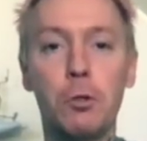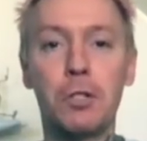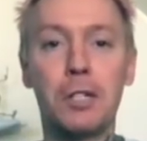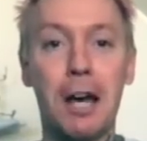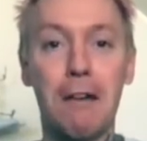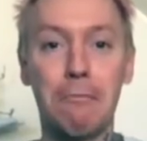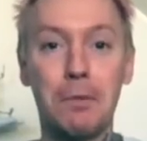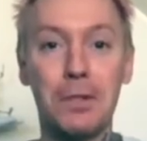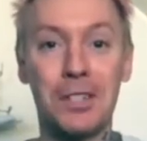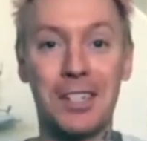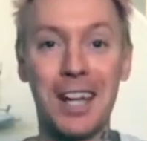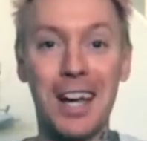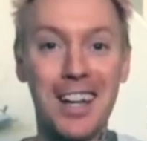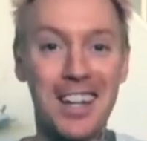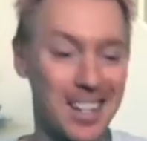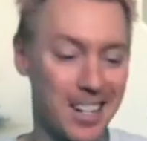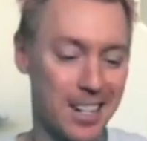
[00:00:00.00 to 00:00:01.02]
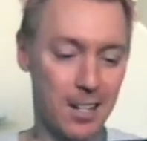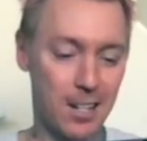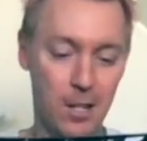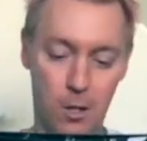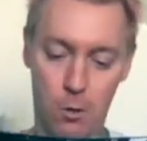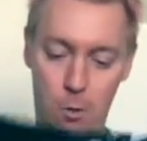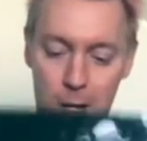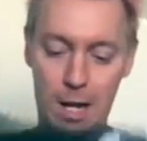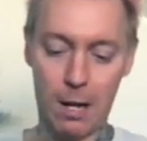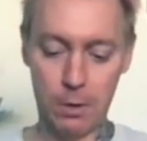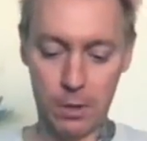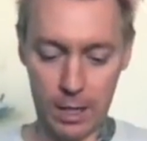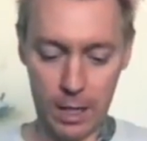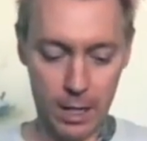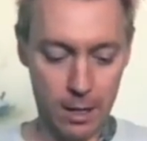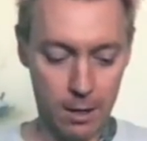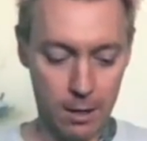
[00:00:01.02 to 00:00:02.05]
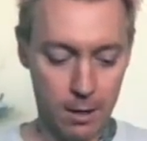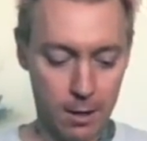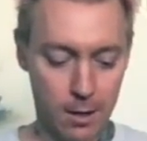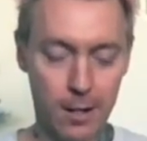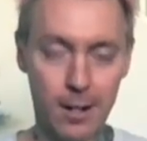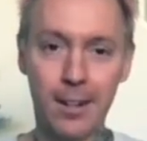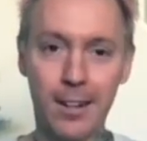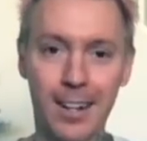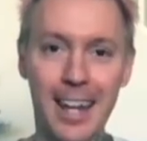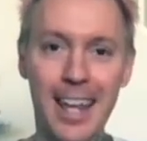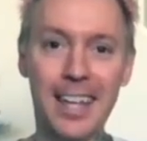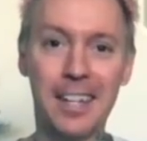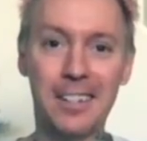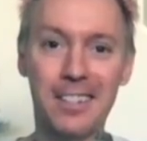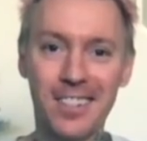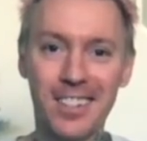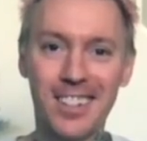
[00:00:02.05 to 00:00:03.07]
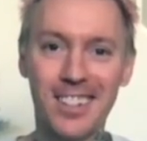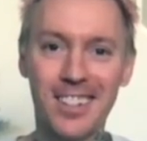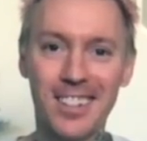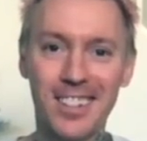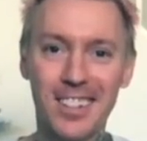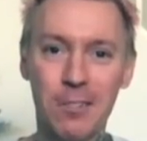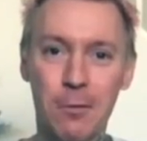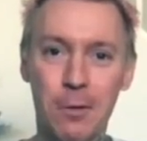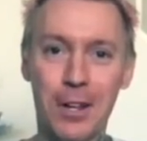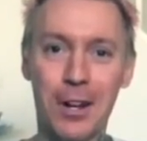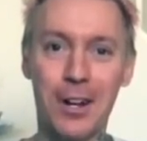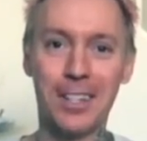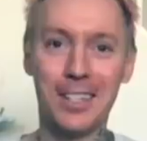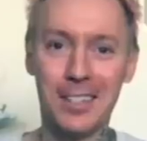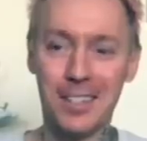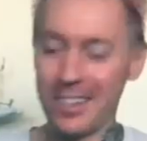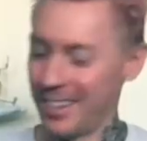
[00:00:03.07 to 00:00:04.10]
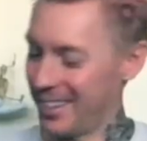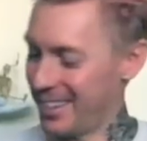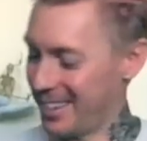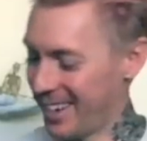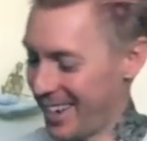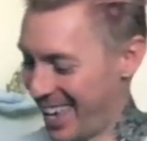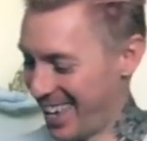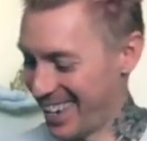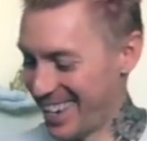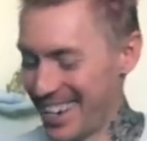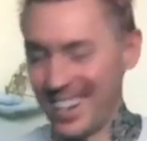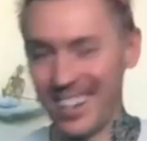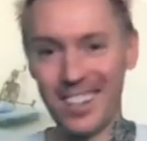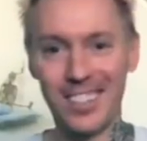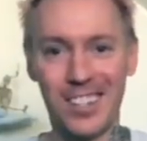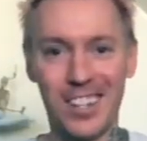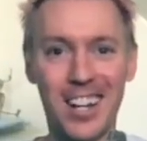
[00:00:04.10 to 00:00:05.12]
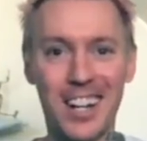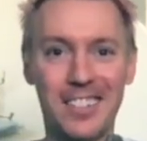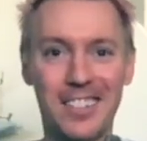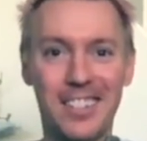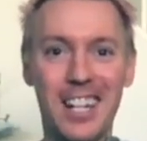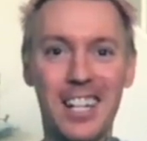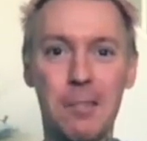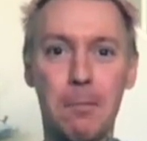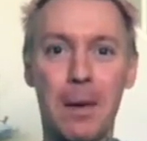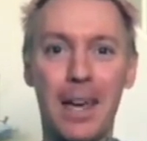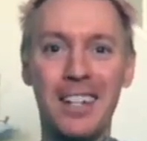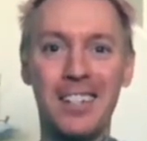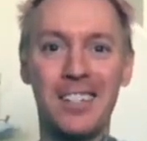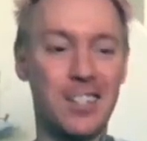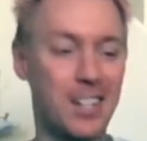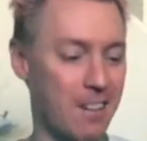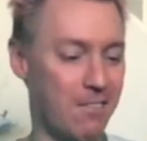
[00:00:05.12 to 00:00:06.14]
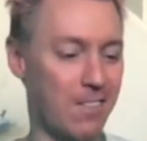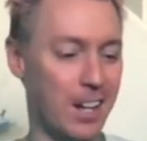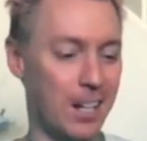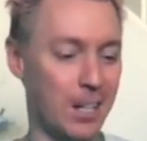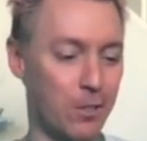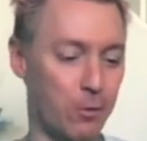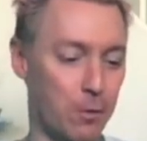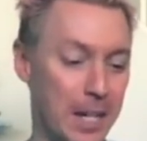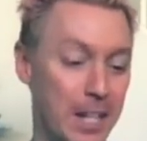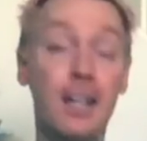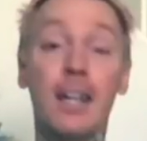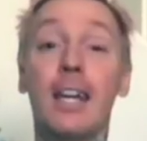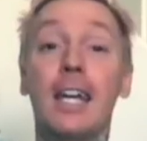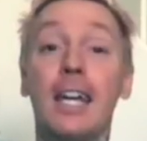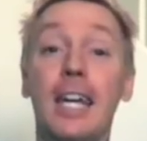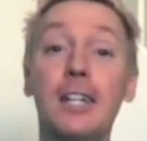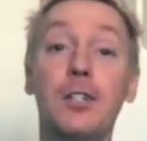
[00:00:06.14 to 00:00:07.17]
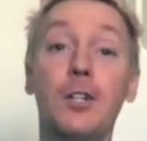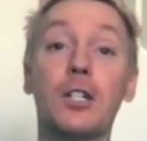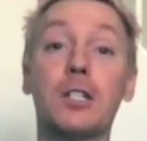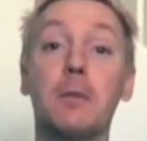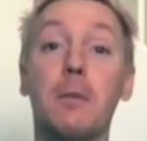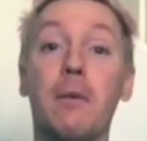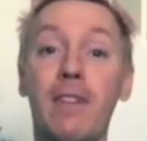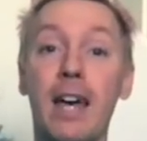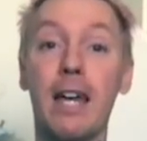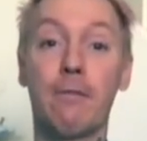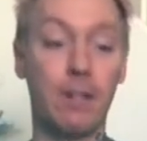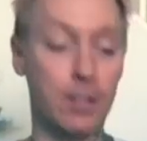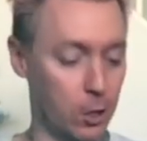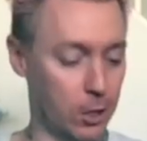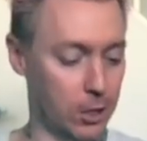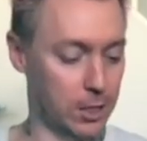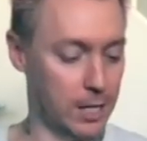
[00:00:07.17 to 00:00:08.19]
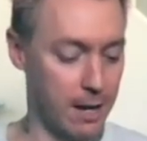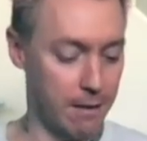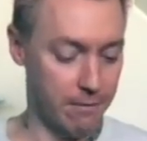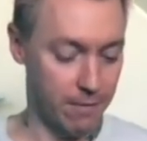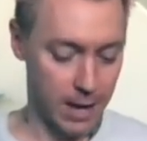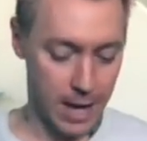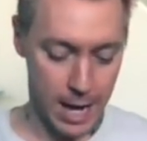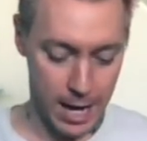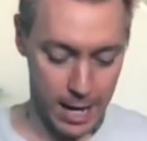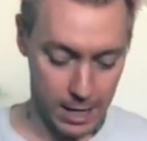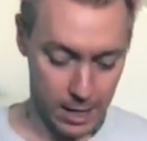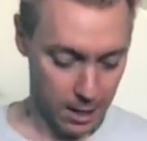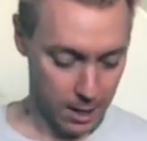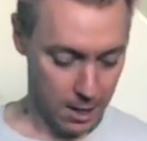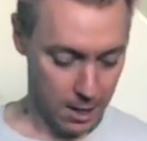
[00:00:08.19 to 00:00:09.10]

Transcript: stuff was done when I was uh, naked with all this was nonsense painting stuff all over me. He took some of that original stuff and